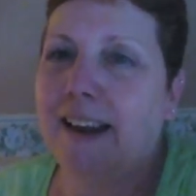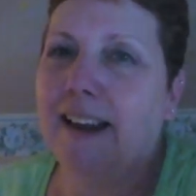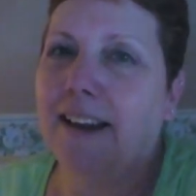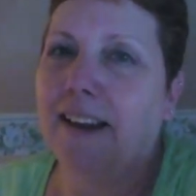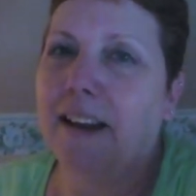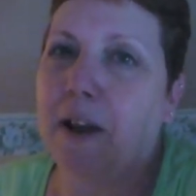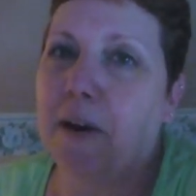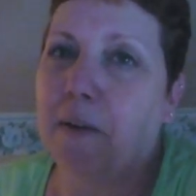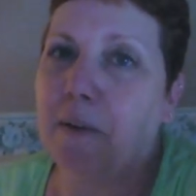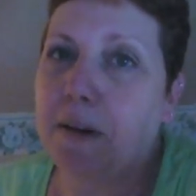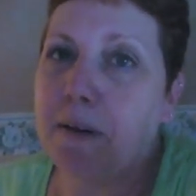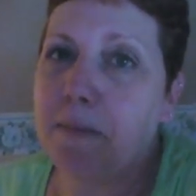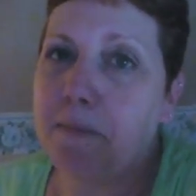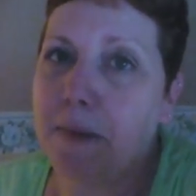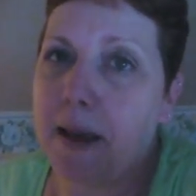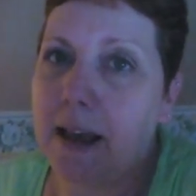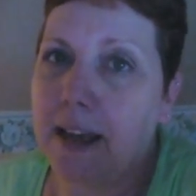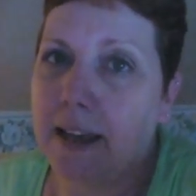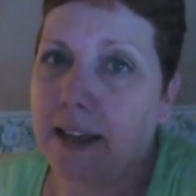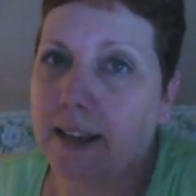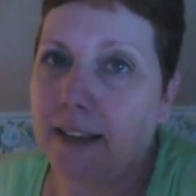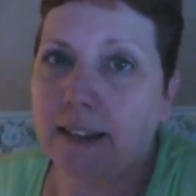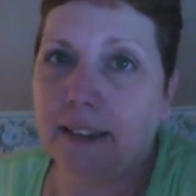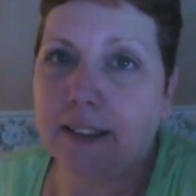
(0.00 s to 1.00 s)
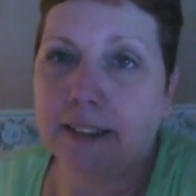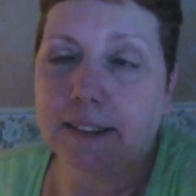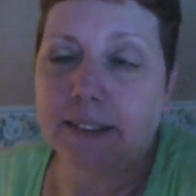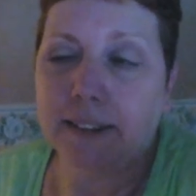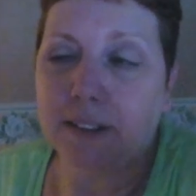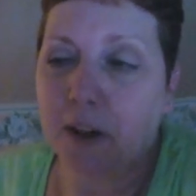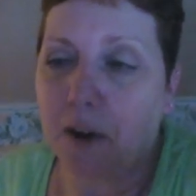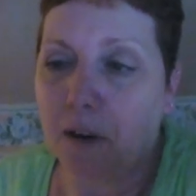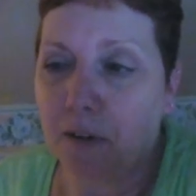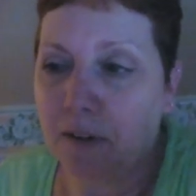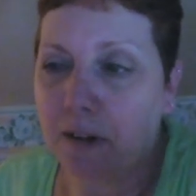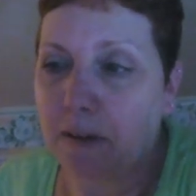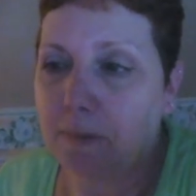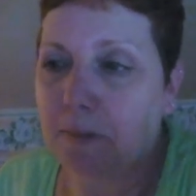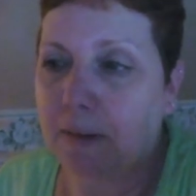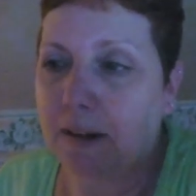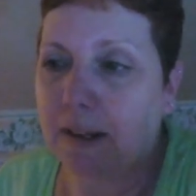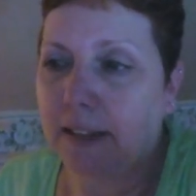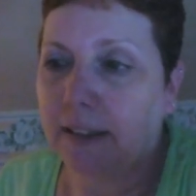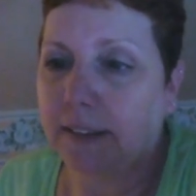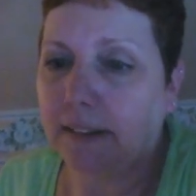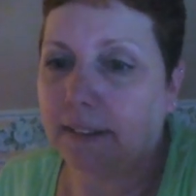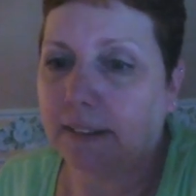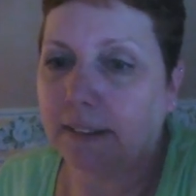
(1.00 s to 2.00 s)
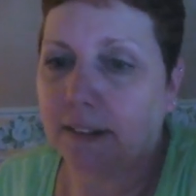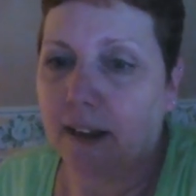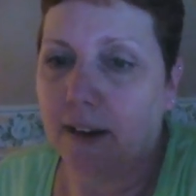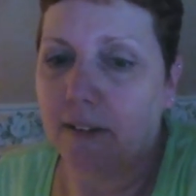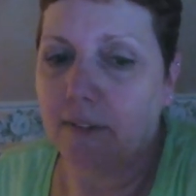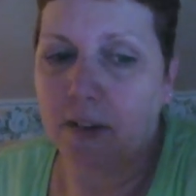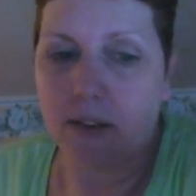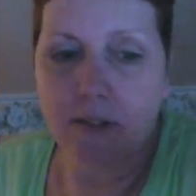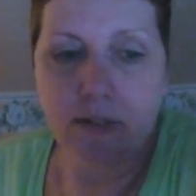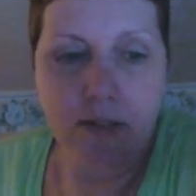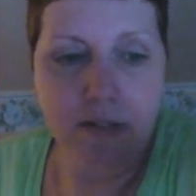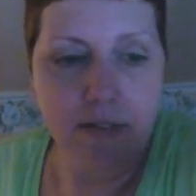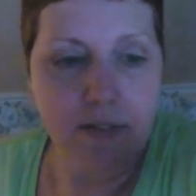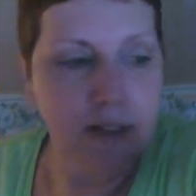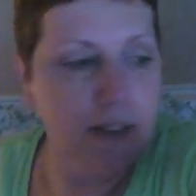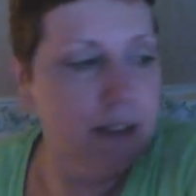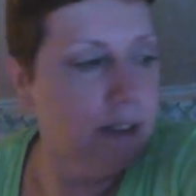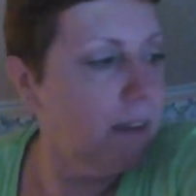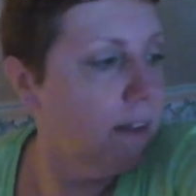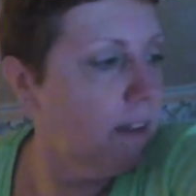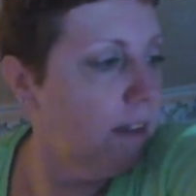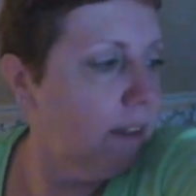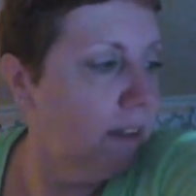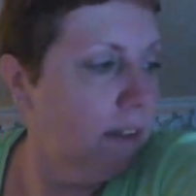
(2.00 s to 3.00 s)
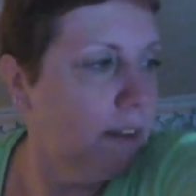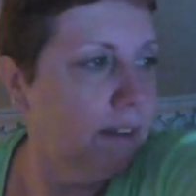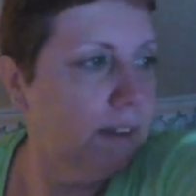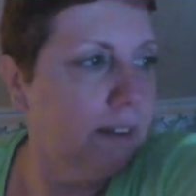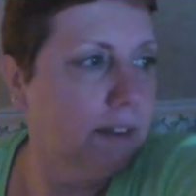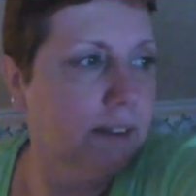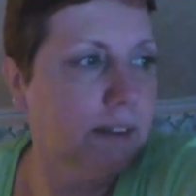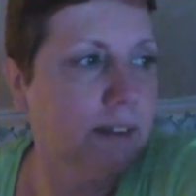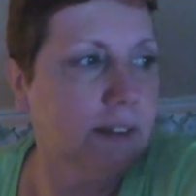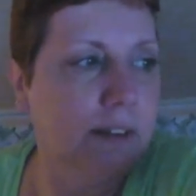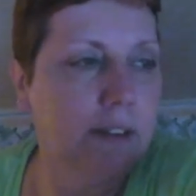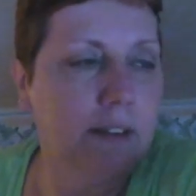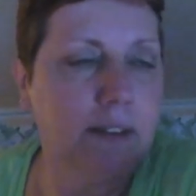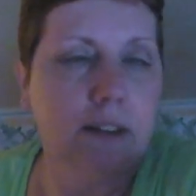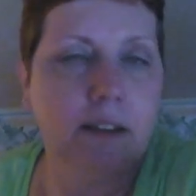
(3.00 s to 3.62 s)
Now, in Maine is the only place I've ever seen these